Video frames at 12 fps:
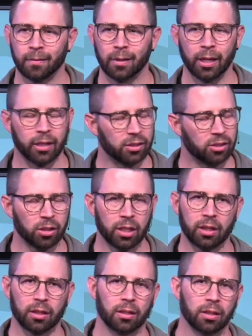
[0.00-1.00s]
Hey, is there
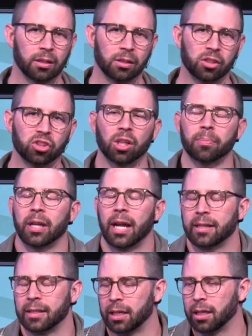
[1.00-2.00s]
something I
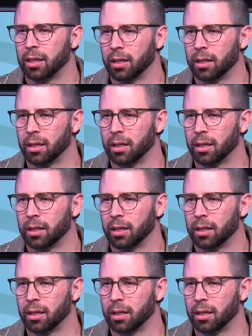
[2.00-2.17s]
did?